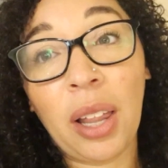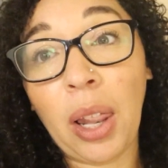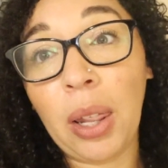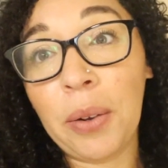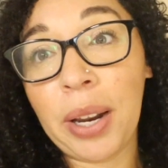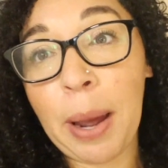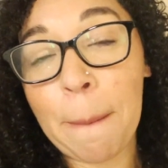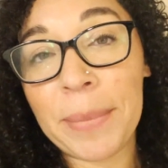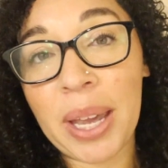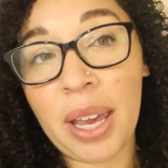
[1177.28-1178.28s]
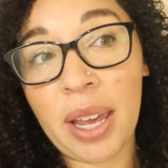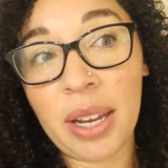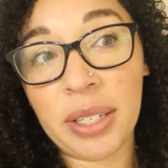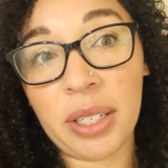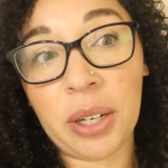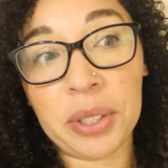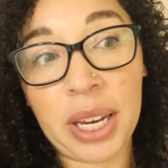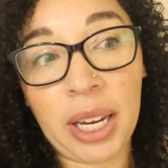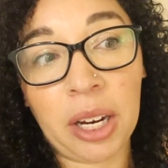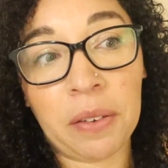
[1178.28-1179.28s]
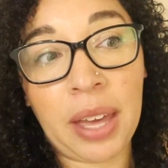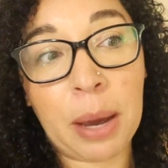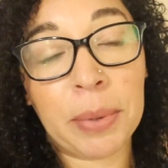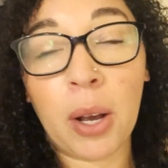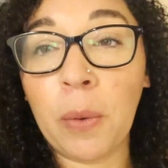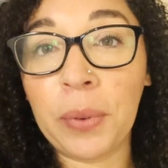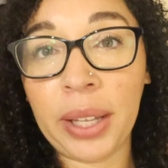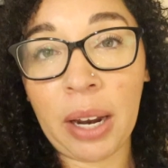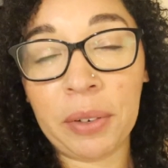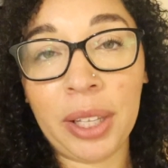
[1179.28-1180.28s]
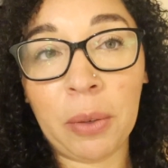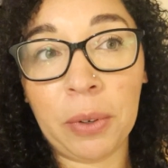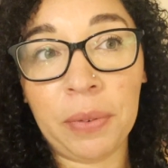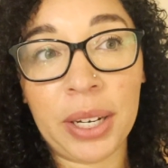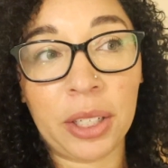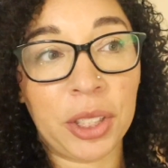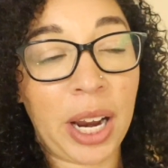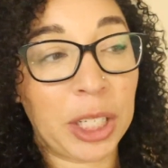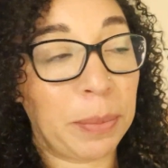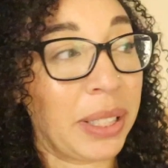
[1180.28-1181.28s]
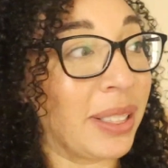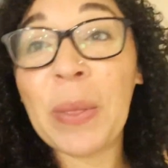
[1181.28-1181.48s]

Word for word: load up and go take care of that, but hopefully everything will fit in our trash bins.